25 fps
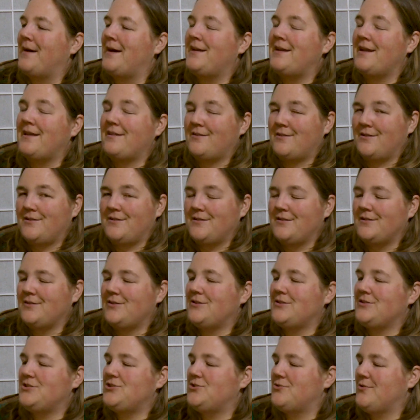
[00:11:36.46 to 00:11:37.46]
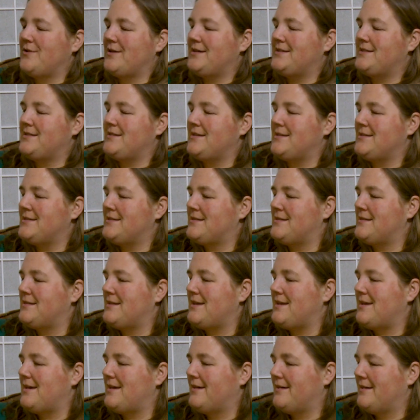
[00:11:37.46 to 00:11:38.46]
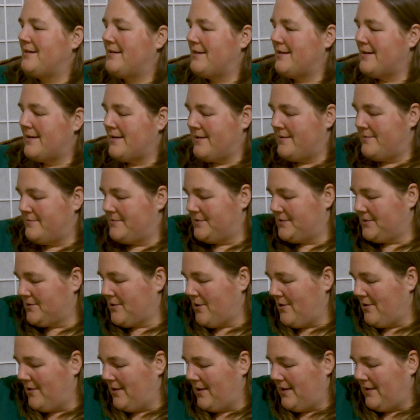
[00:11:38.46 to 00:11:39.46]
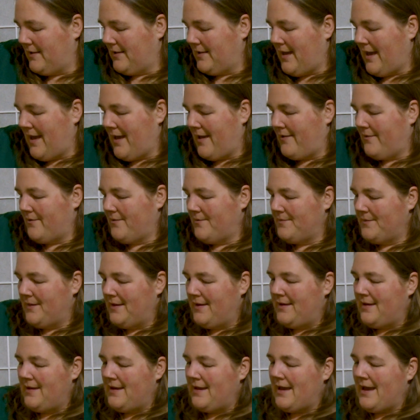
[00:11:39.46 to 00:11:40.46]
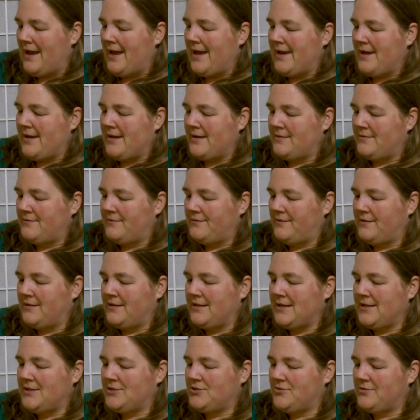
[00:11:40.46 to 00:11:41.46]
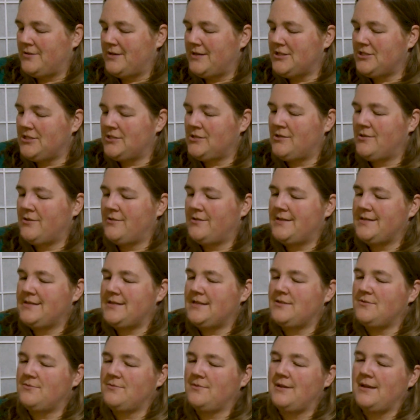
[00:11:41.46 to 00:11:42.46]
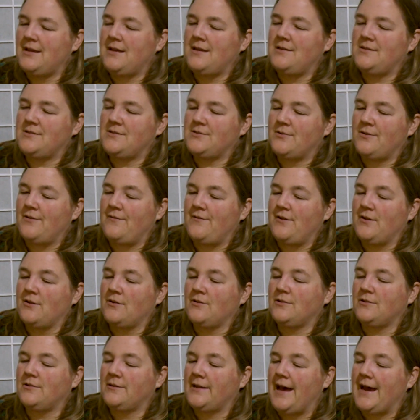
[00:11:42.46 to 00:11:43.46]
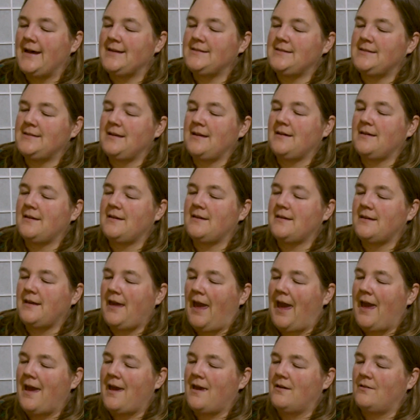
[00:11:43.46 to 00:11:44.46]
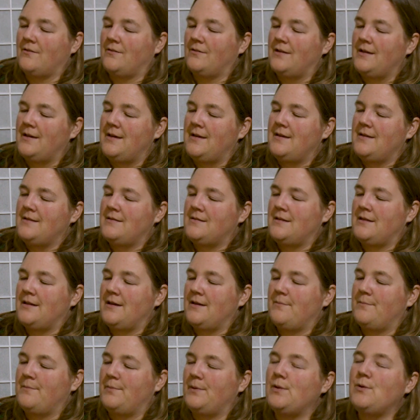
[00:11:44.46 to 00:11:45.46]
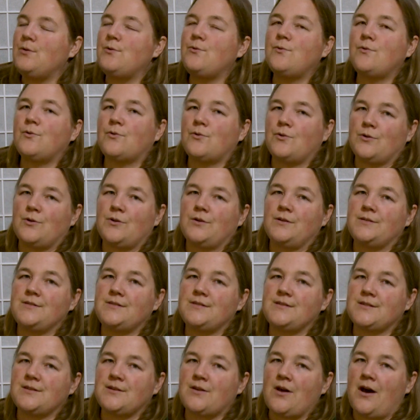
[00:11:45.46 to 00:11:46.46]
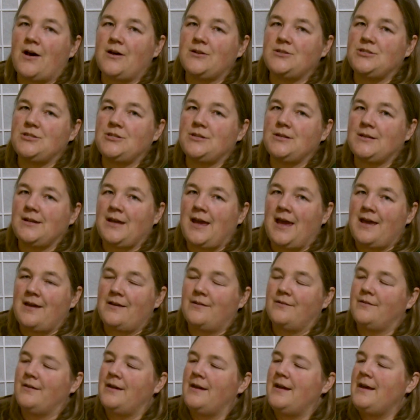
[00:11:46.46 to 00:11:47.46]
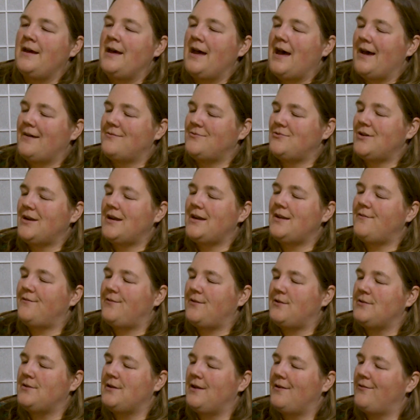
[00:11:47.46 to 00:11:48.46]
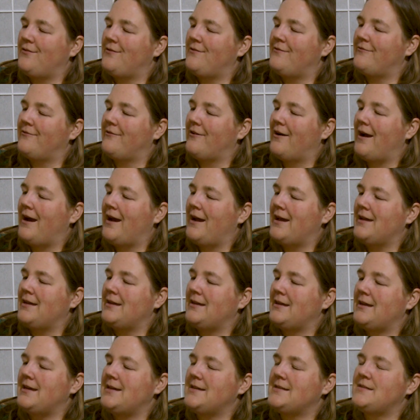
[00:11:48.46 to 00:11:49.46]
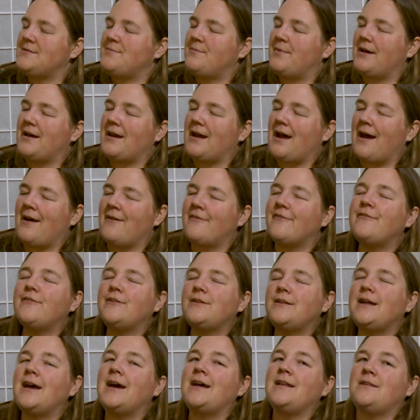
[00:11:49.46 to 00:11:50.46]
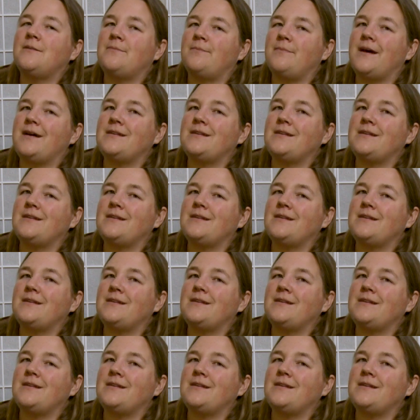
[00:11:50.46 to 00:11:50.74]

another good choice is the scarlet kale. And the traditional, this is really sort of your classic kale, the blue curled Scotch kale. I've tried a few different varieties, but I've really had the